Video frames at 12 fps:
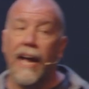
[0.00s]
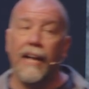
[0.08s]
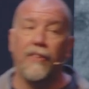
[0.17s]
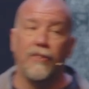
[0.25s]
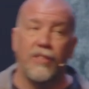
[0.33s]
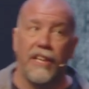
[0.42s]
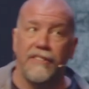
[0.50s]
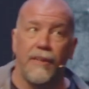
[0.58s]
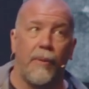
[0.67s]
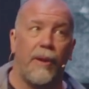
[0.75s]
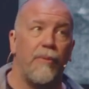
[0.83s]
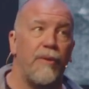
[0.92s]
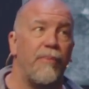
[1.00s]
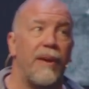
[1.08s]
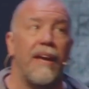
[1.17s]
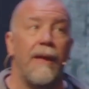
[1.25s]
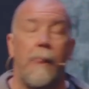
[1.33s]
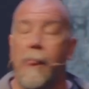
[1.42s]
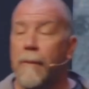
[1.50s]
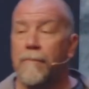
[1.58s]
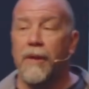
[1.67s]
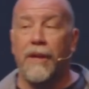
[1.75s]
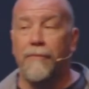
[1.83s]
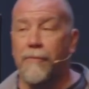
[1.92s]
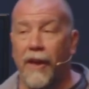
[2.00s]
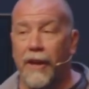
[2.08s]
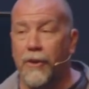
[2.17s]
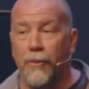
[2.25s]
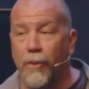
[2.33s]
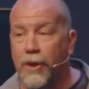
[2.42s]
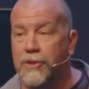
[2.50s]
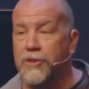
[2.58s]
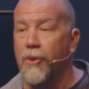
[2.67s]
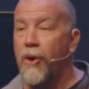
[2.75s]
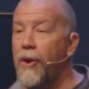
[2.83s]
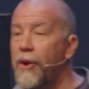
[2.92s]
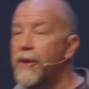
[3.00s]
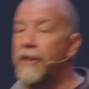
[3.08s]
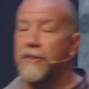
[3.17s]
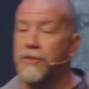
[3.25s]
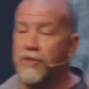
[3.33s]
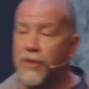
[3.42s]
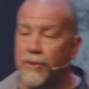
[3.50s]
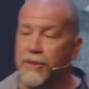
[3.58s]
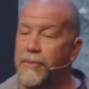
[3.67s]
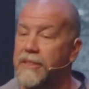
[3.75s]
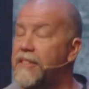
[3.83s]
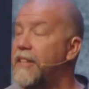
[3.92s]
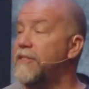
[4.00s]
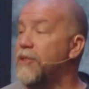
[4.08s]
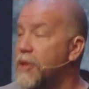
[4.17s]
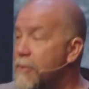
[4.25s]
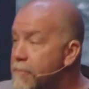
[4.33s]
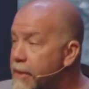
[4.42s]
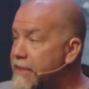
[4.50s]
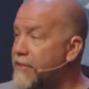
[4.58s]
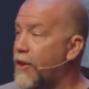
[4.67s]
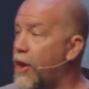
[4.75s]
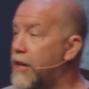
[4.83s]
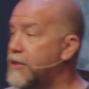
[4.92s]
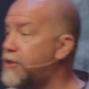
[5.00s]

those days. Anybody with me? It's like you're working so hard and there's so much busyness and you miss lunch.